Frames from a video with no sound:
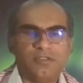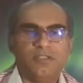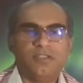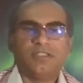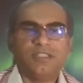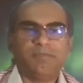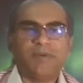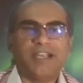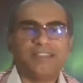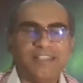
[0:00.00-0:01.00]
The
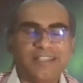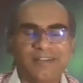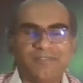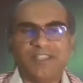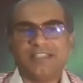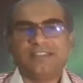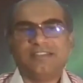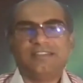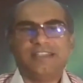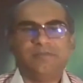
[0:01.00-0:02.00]
part 3 of that
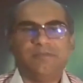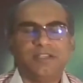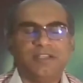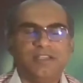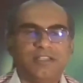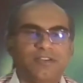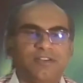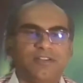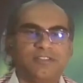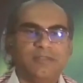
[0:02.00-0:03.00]
same clause,